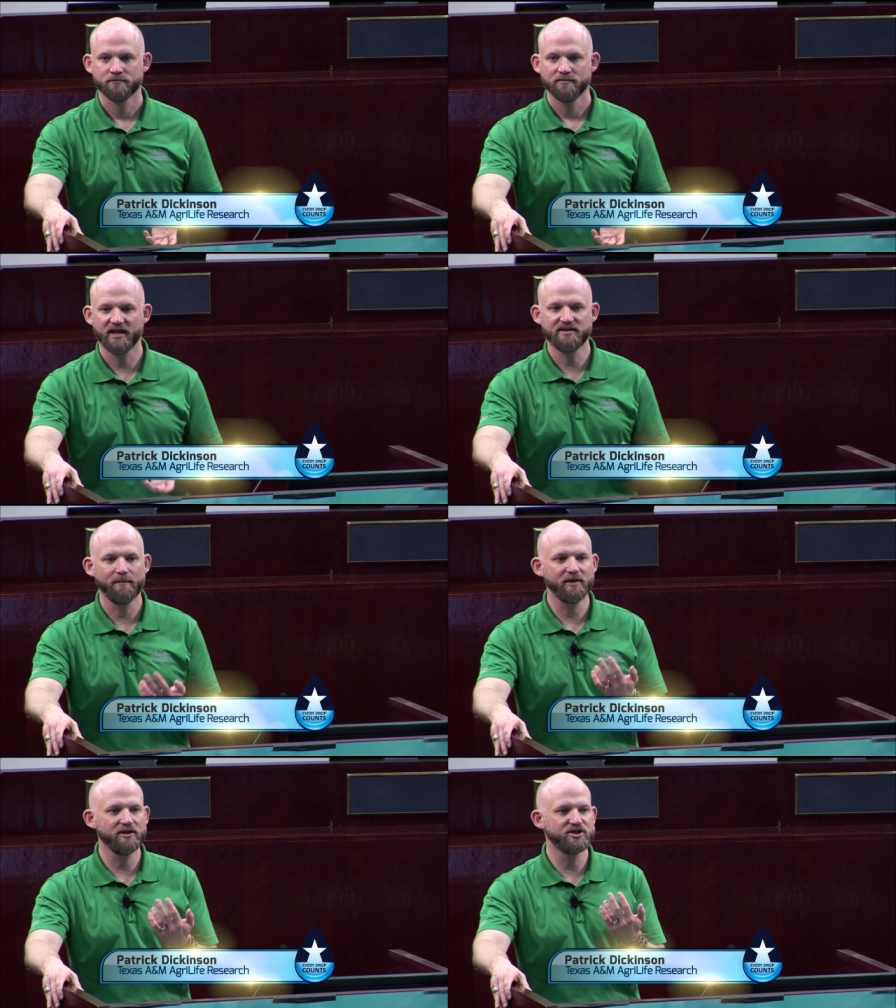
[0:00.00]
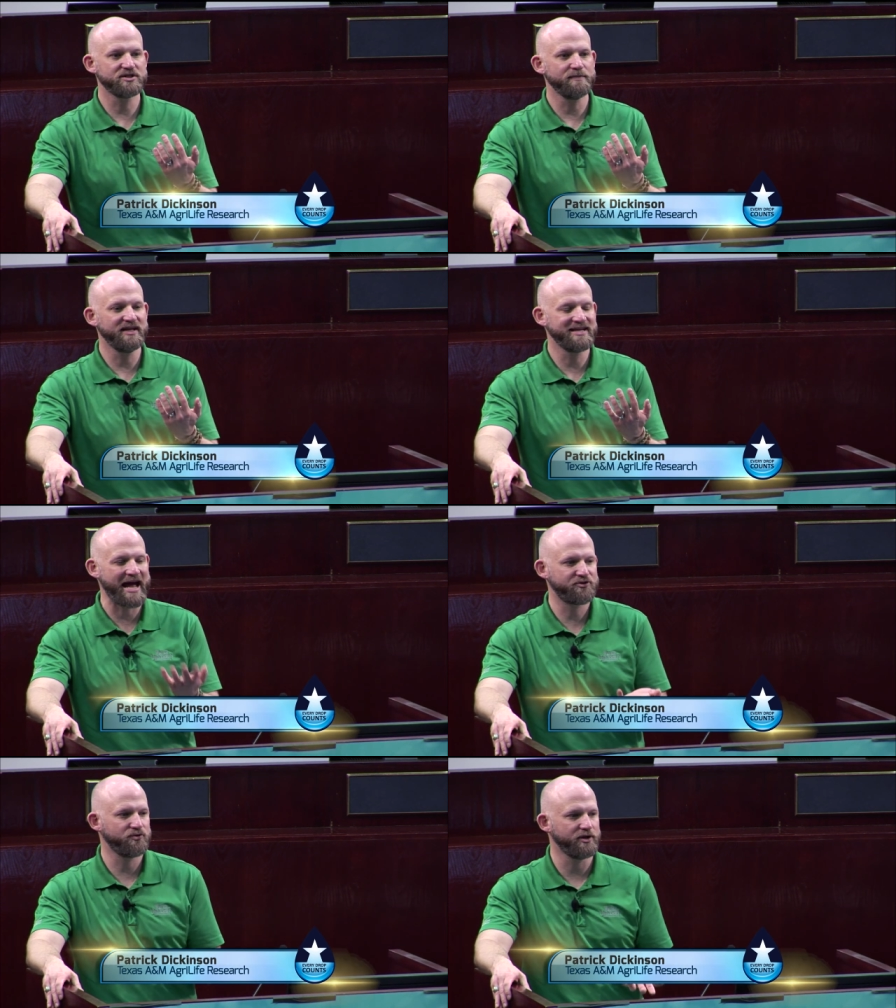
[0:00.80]
they typically just mean
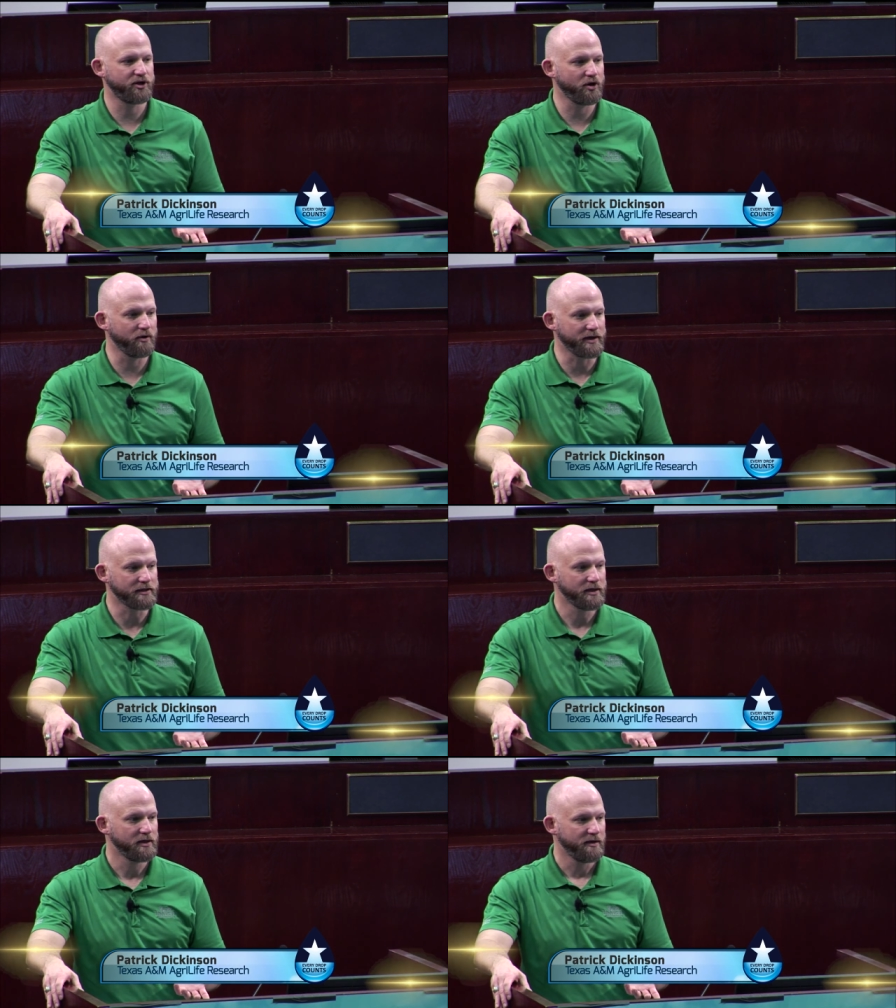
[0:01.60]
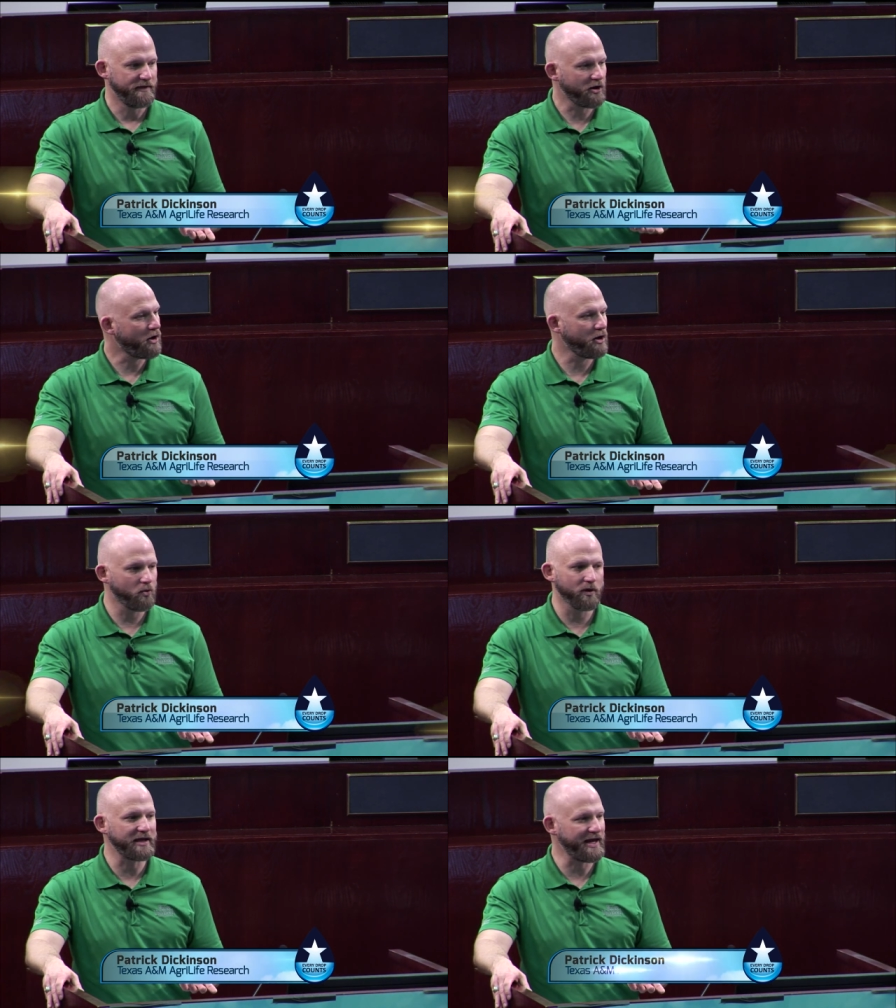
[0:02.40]
naturally occurring. There are
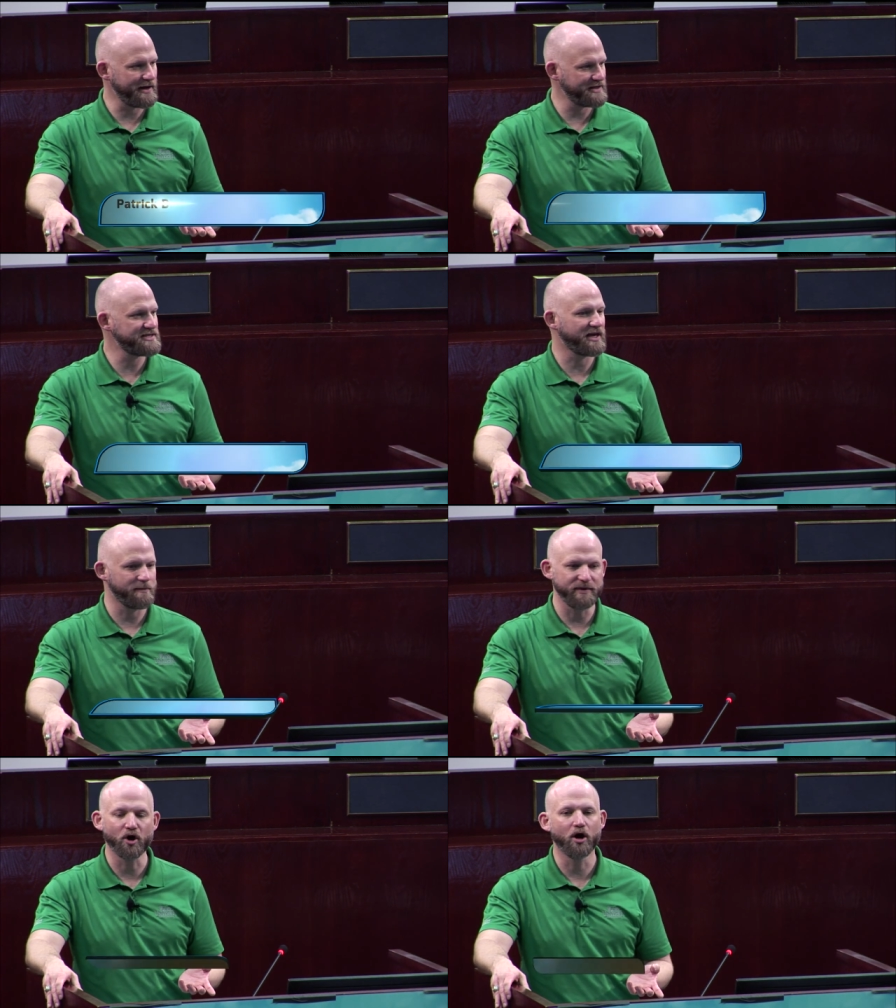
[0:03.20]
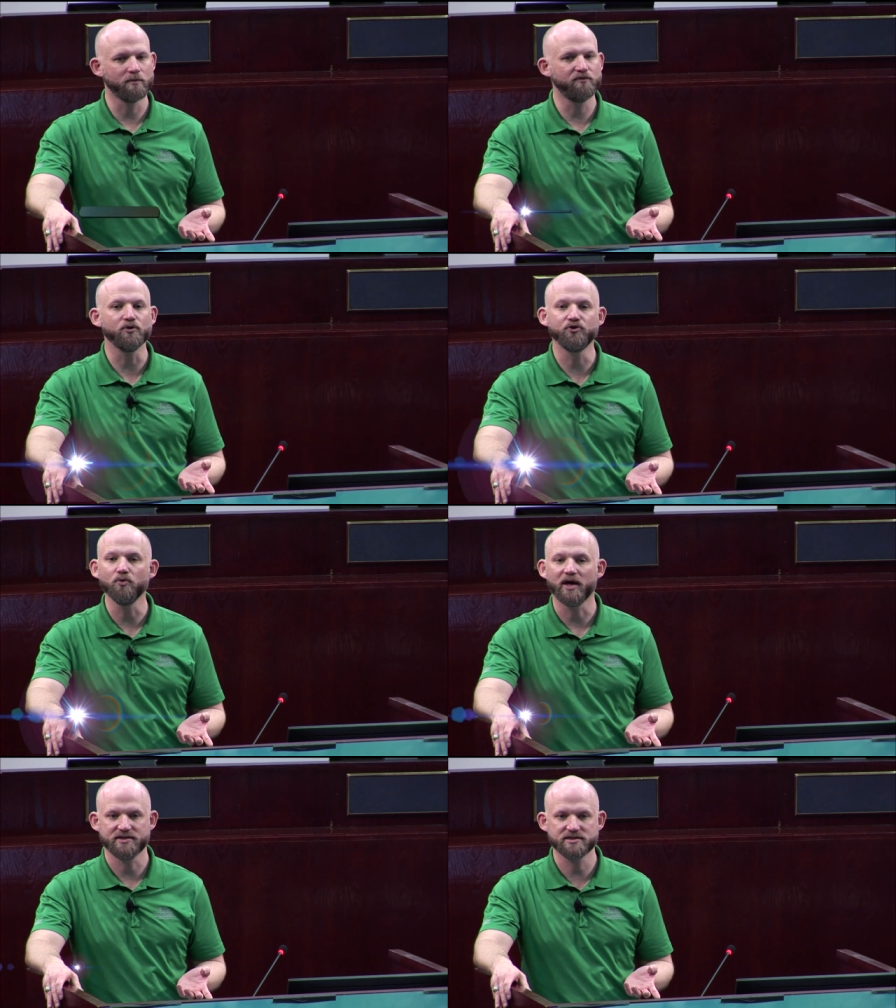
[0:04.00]
organics that can be harmful
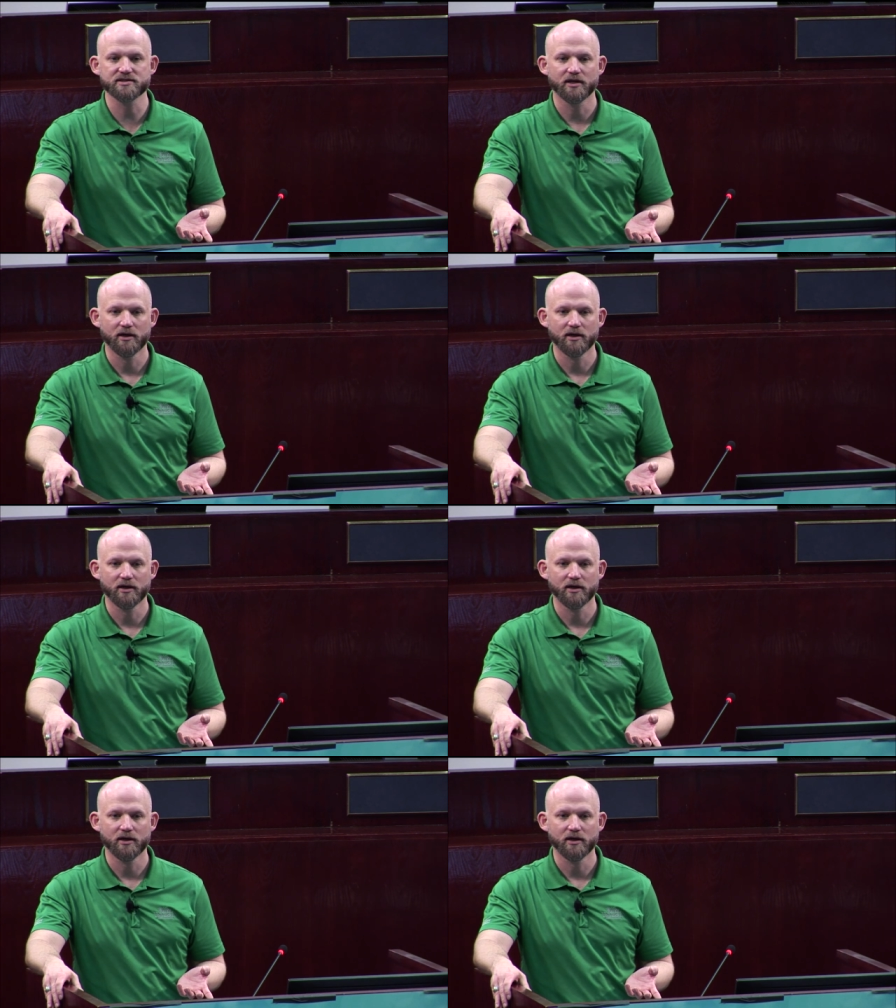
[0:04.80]
to us.